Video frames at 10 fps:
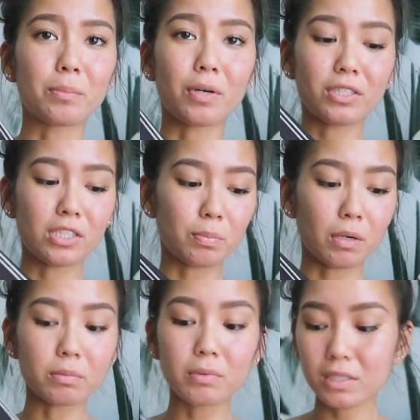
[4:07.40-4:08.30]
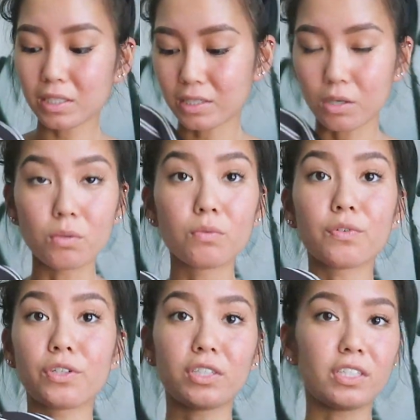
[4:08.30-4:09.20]
I bought this probably like
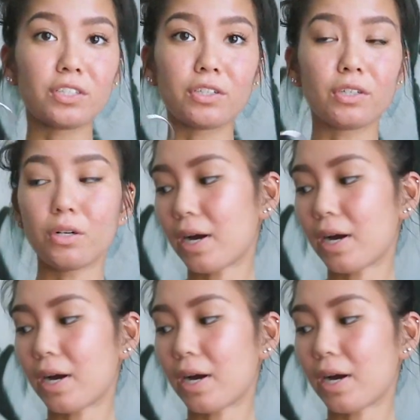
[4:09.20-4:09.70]
over a year ago.